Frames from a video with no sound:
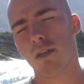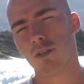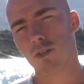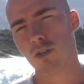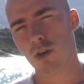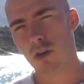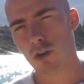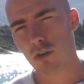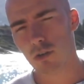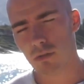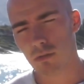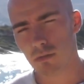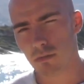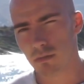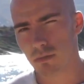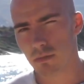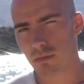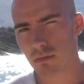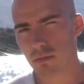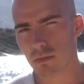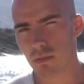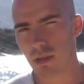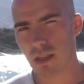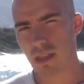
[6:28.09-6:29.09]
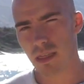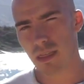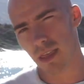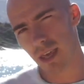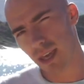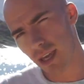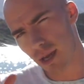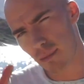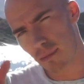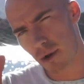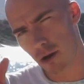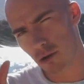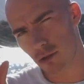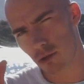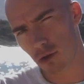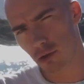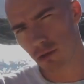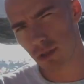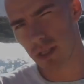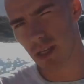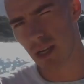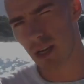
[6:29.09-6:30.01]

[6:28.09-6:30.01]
So think about those